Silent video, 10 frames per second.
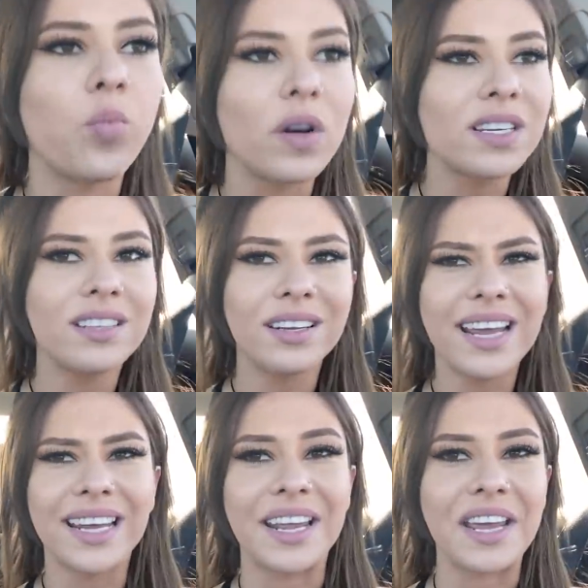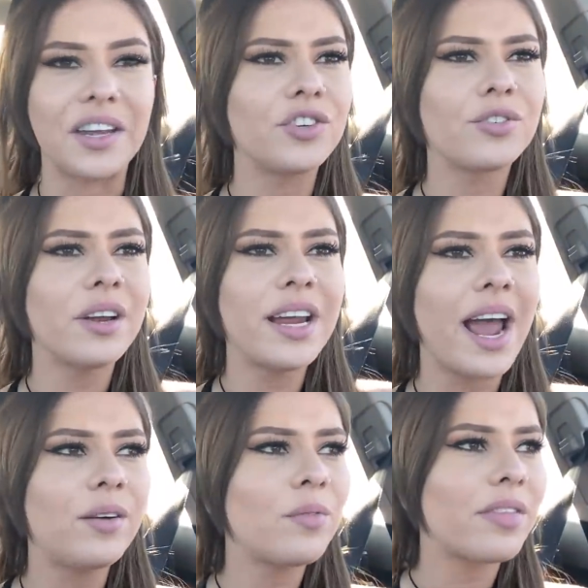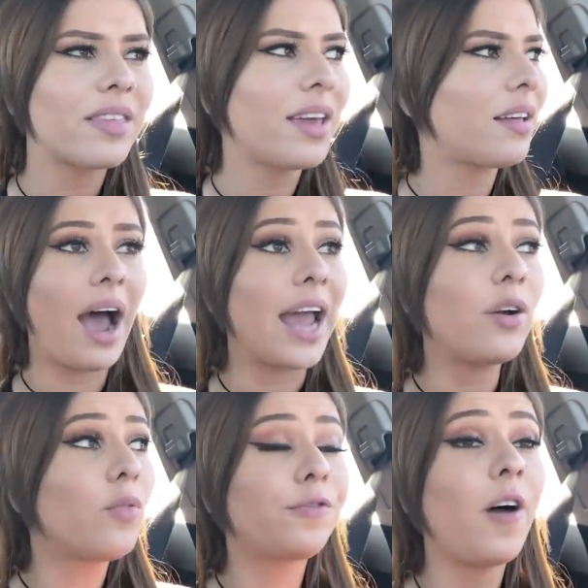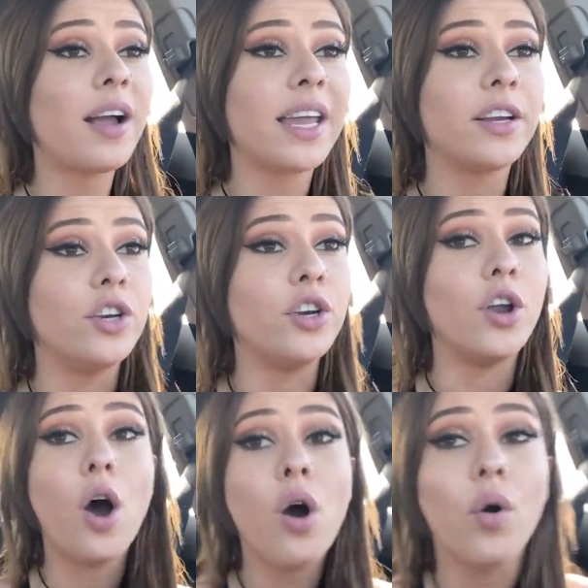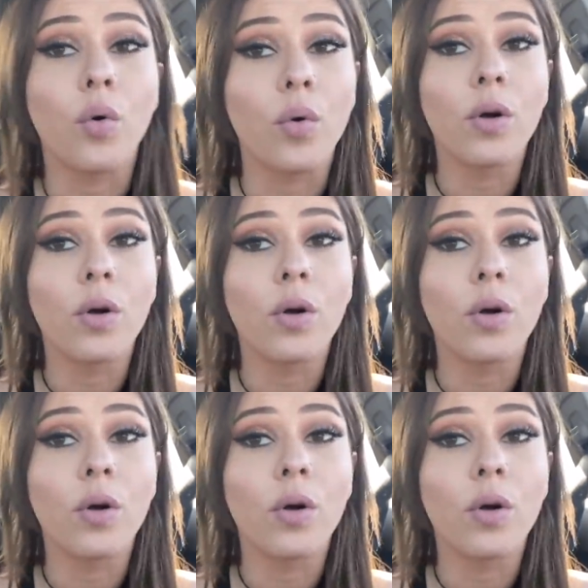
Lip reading: wasn't like an injury, I don't think. I don't fucking know.